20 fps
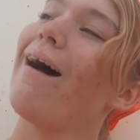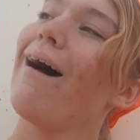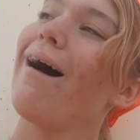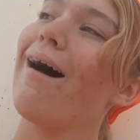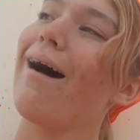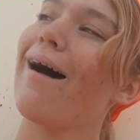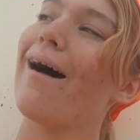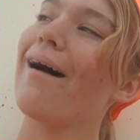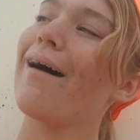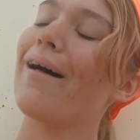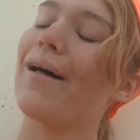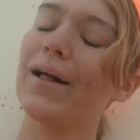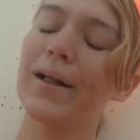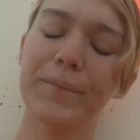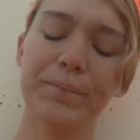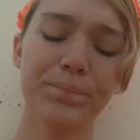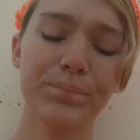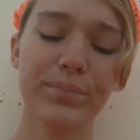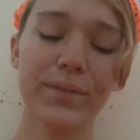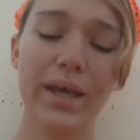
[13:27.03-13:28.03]

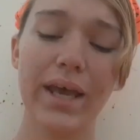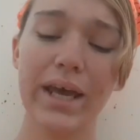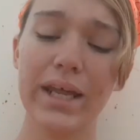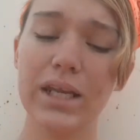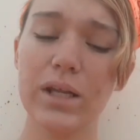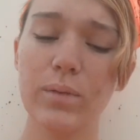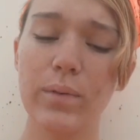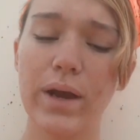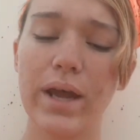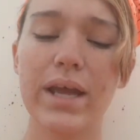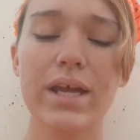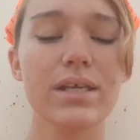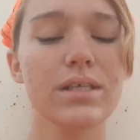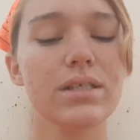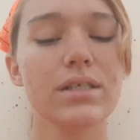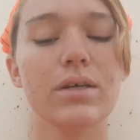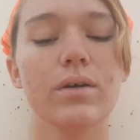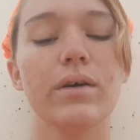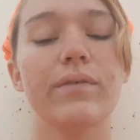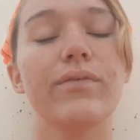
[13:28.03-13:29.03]
Anyway,
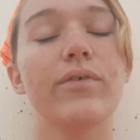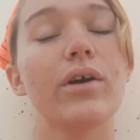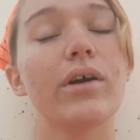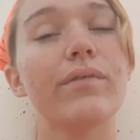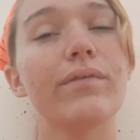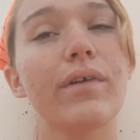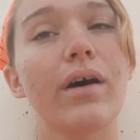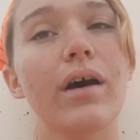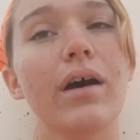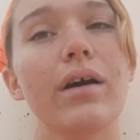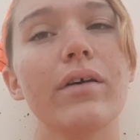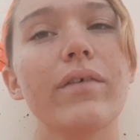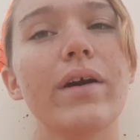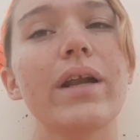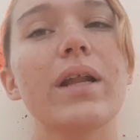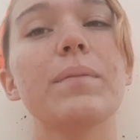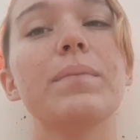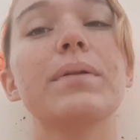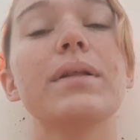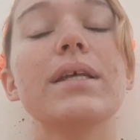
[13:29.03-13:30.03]
so if you have not
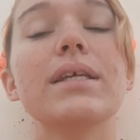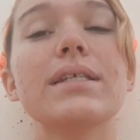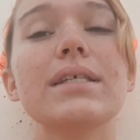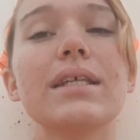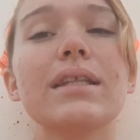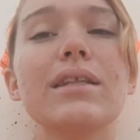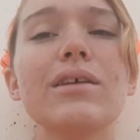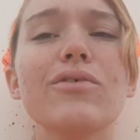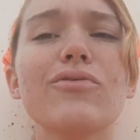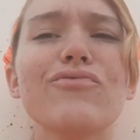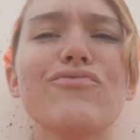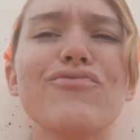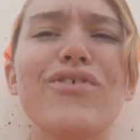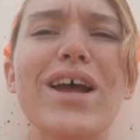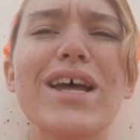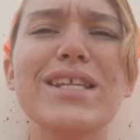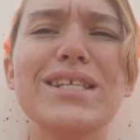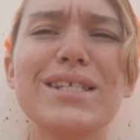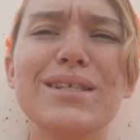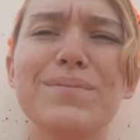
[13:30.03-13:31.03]
already, please hit the
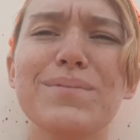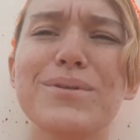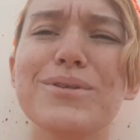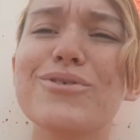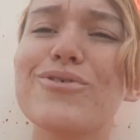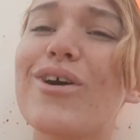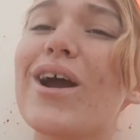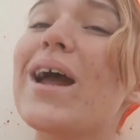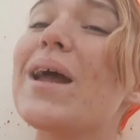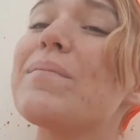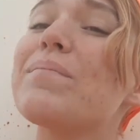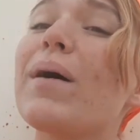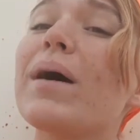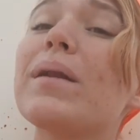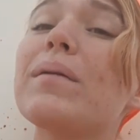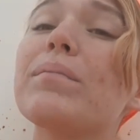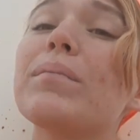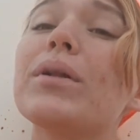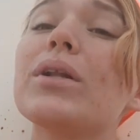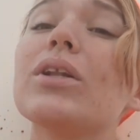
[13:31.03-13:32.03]
red subscribe
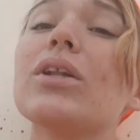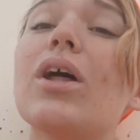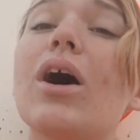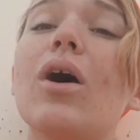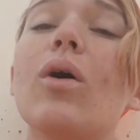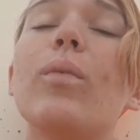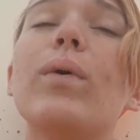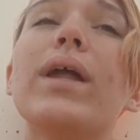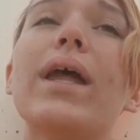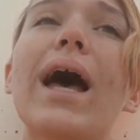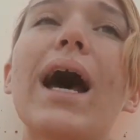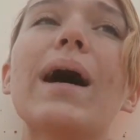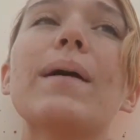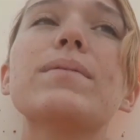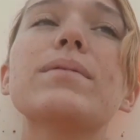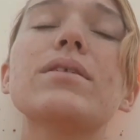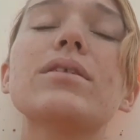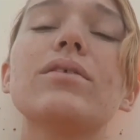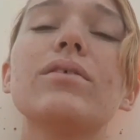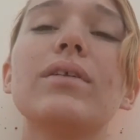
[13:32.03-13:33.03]
button below. We
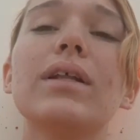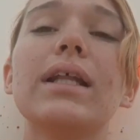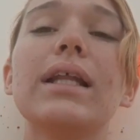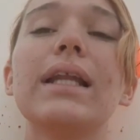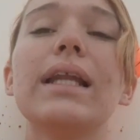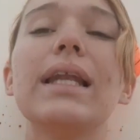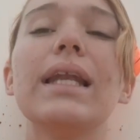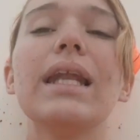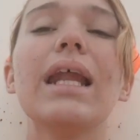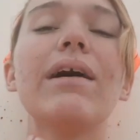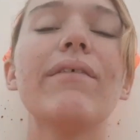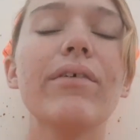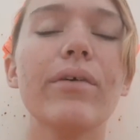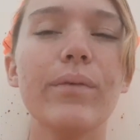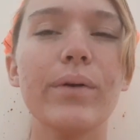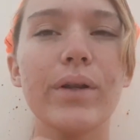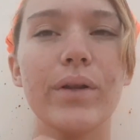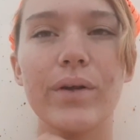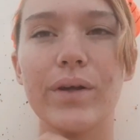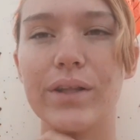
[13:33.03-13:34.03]
absolutely love it
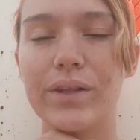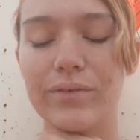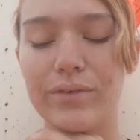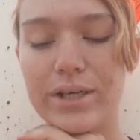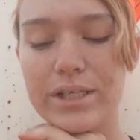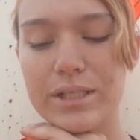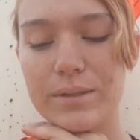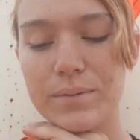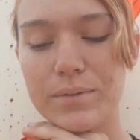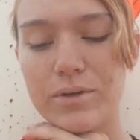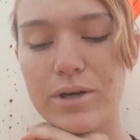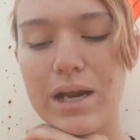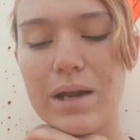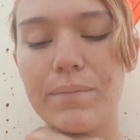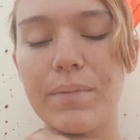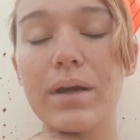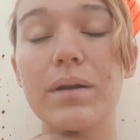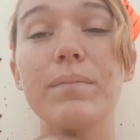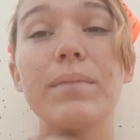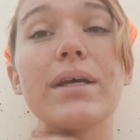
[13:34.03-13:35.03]
when you hit the red
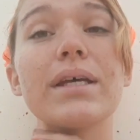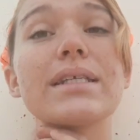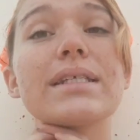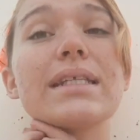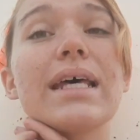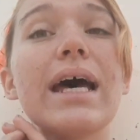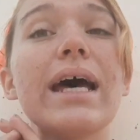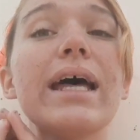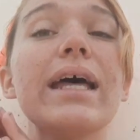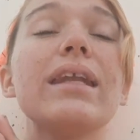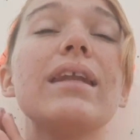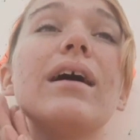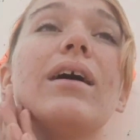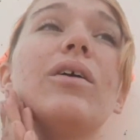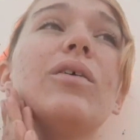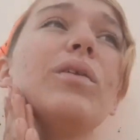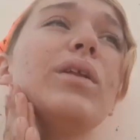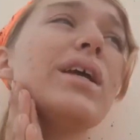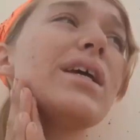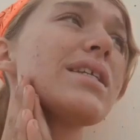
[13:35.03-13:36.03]
subscribe button, because that not
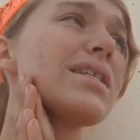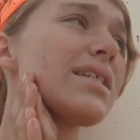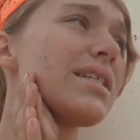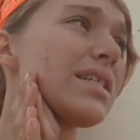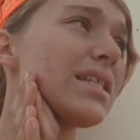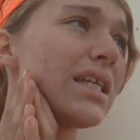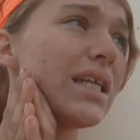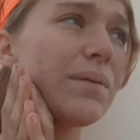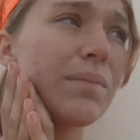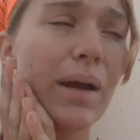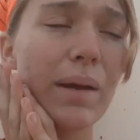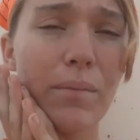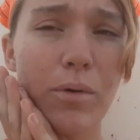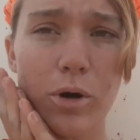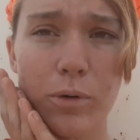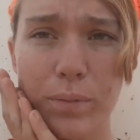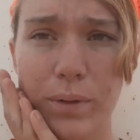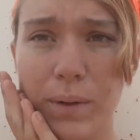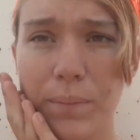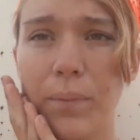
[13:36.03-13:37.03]
only gets us seen by
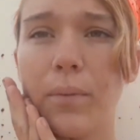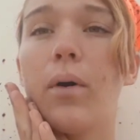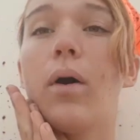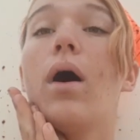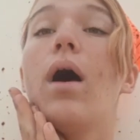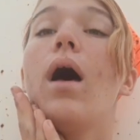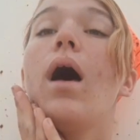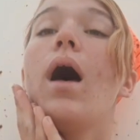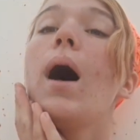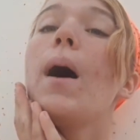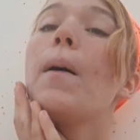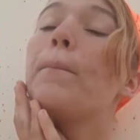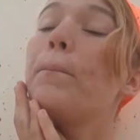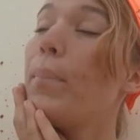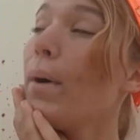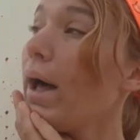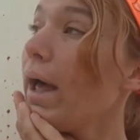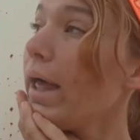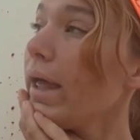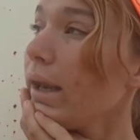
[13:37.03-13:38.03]
more people,
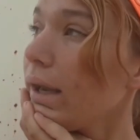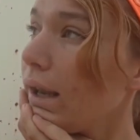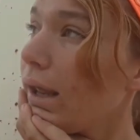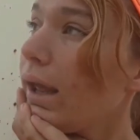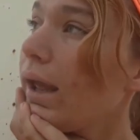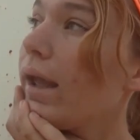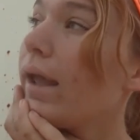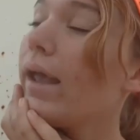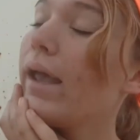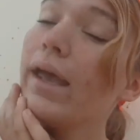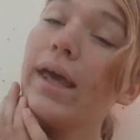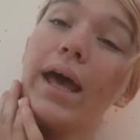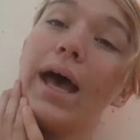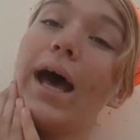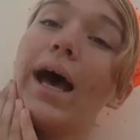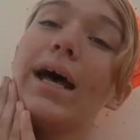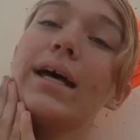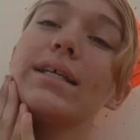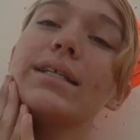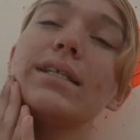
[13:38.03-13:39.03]
but it
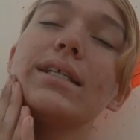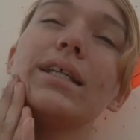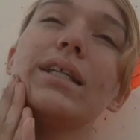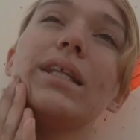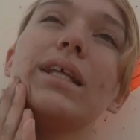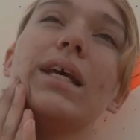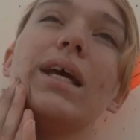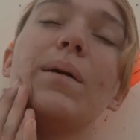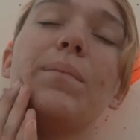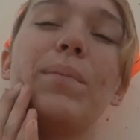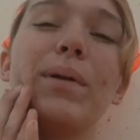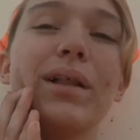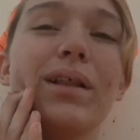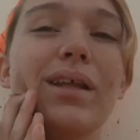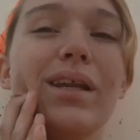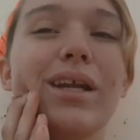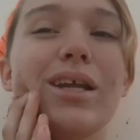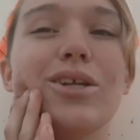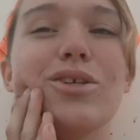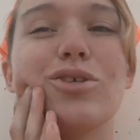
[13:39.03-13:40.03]
has the
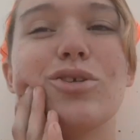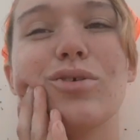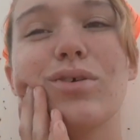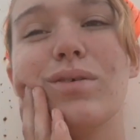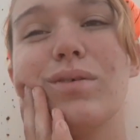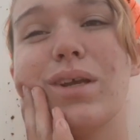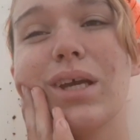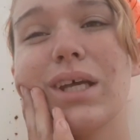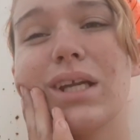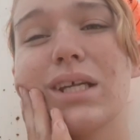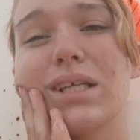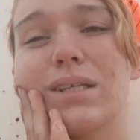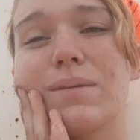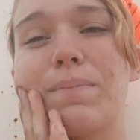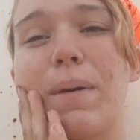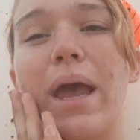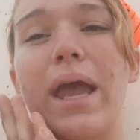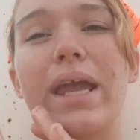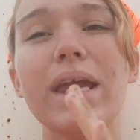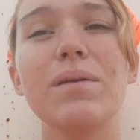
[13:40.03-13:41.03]
ability to get us
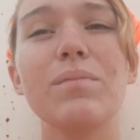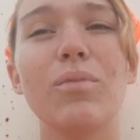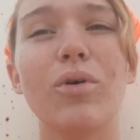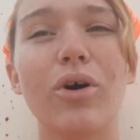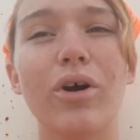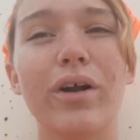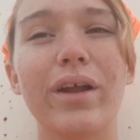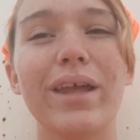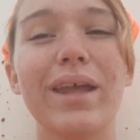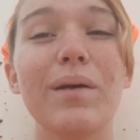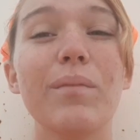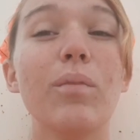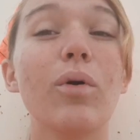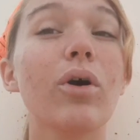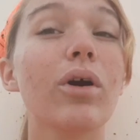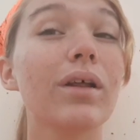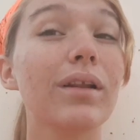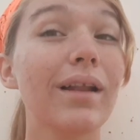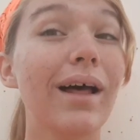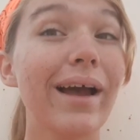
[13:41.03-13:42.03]
paid more, get
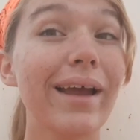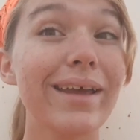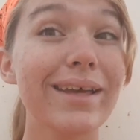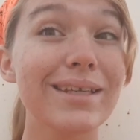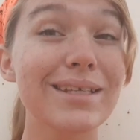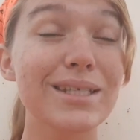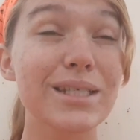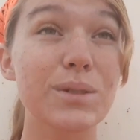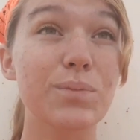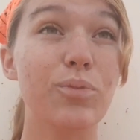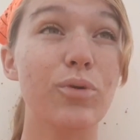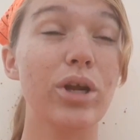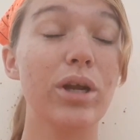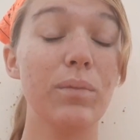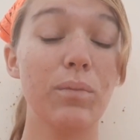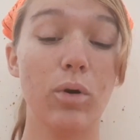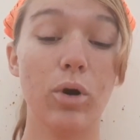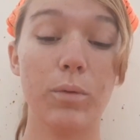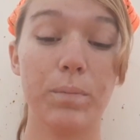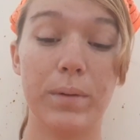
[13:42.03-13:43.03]
more clients,
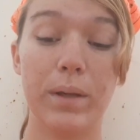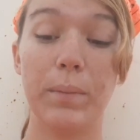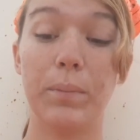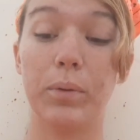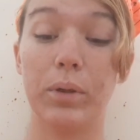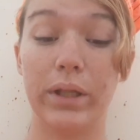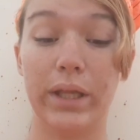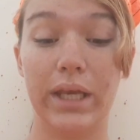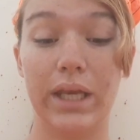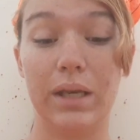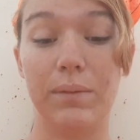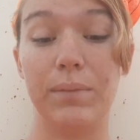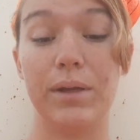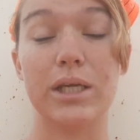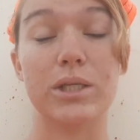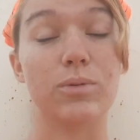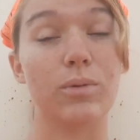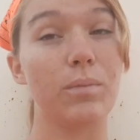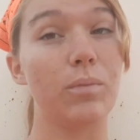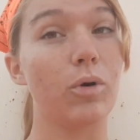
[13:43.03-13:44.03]
bring more people in,
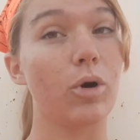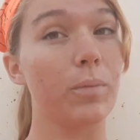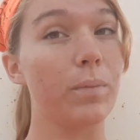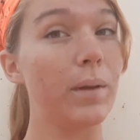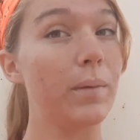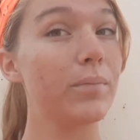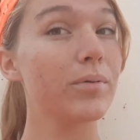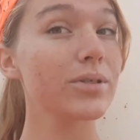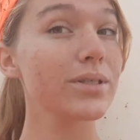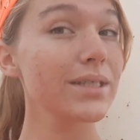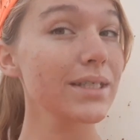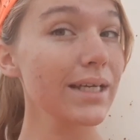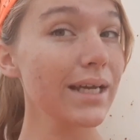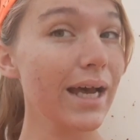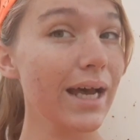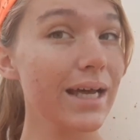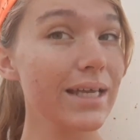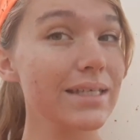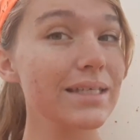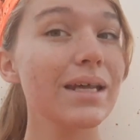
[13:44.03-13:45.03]
because when more people see
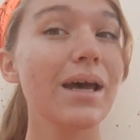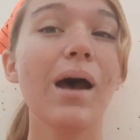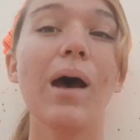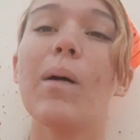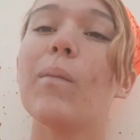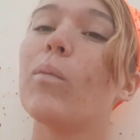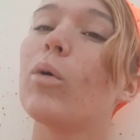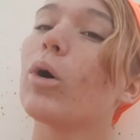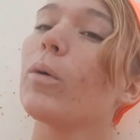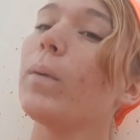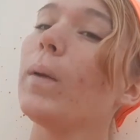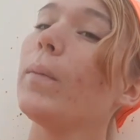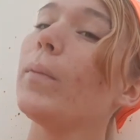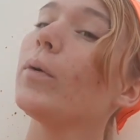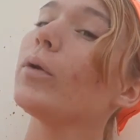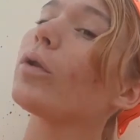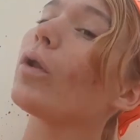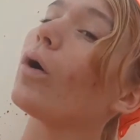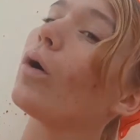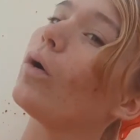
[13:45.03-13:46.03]
us, more
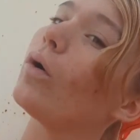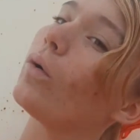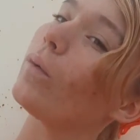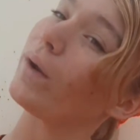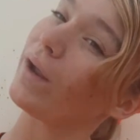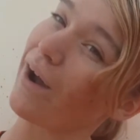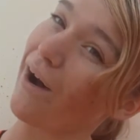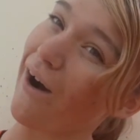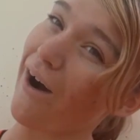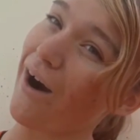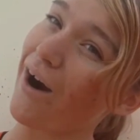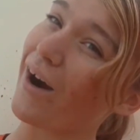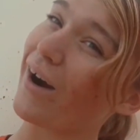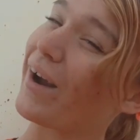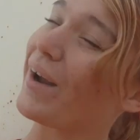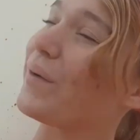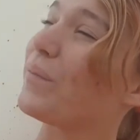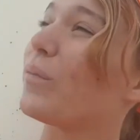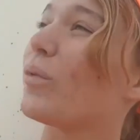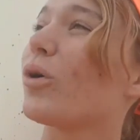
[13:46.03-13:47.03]
people know who we are,
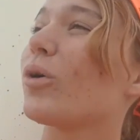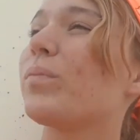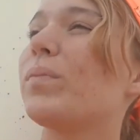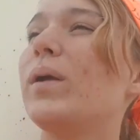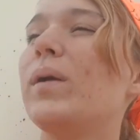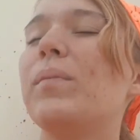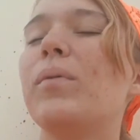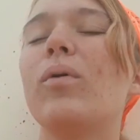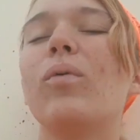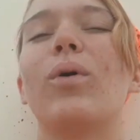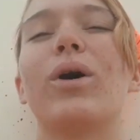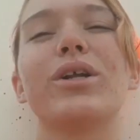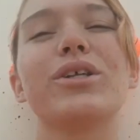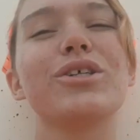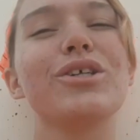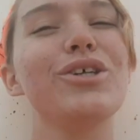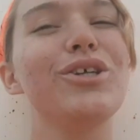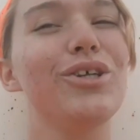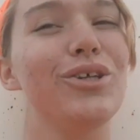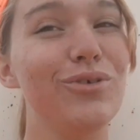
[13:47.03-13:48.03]
and more people want
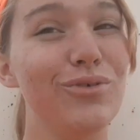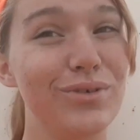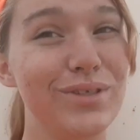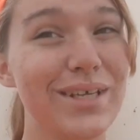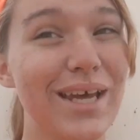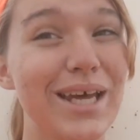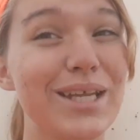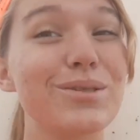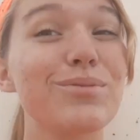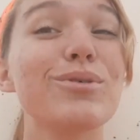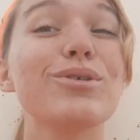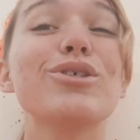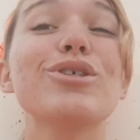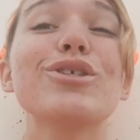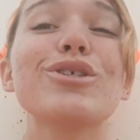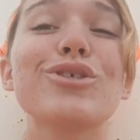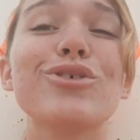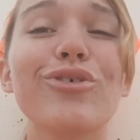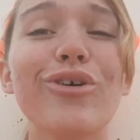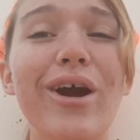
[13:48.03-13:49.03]
to use us, which
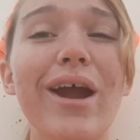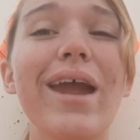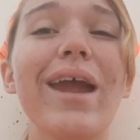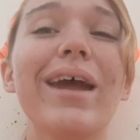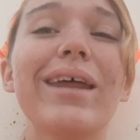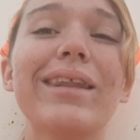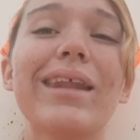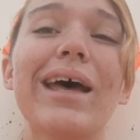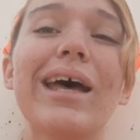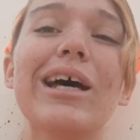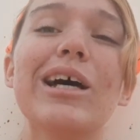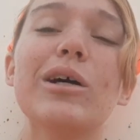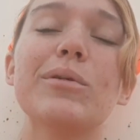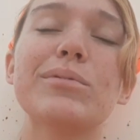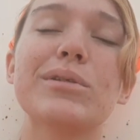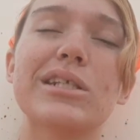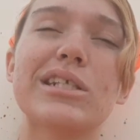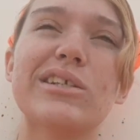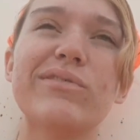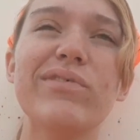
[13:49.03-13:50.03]
is great, and that
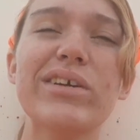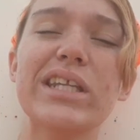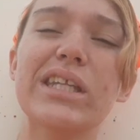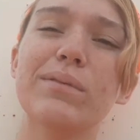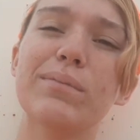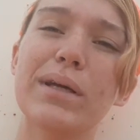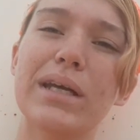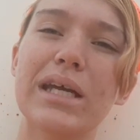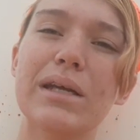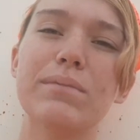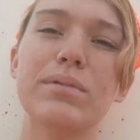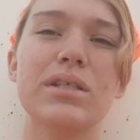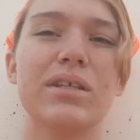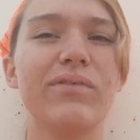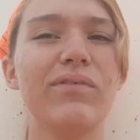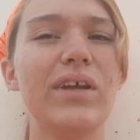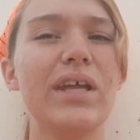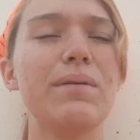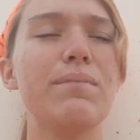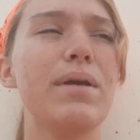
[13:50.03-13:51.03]
helps us feed the babes,
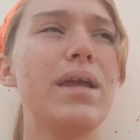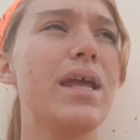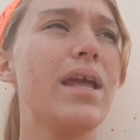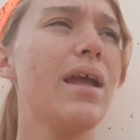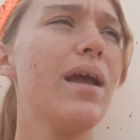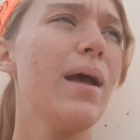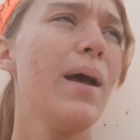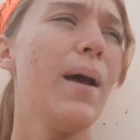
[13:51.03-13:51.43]
feed me,